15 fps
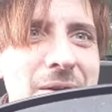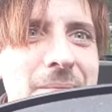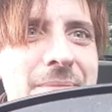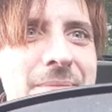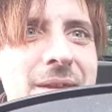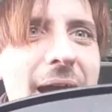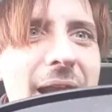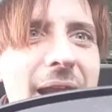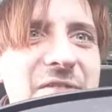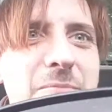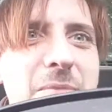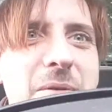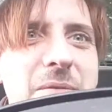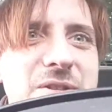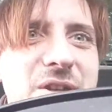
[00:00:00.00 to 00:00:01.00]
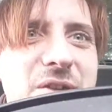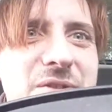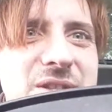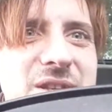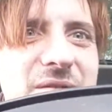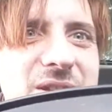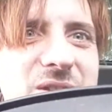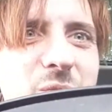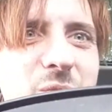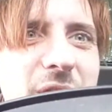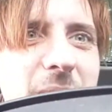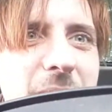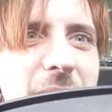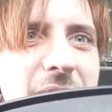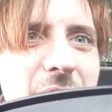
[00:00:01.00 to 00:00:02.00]
Anything that's coincidental, that's why nobody can
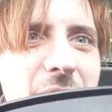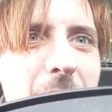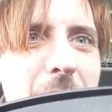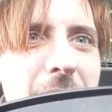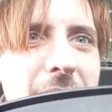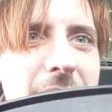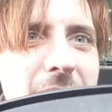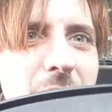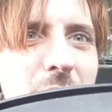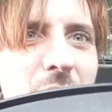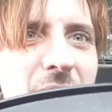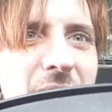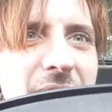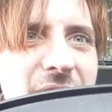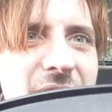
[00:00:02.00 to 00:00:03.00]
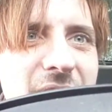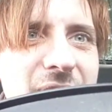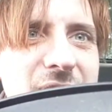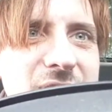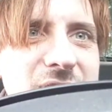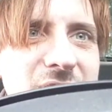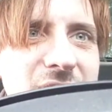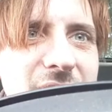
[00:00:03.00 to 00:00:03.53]
repeat what they get the first time.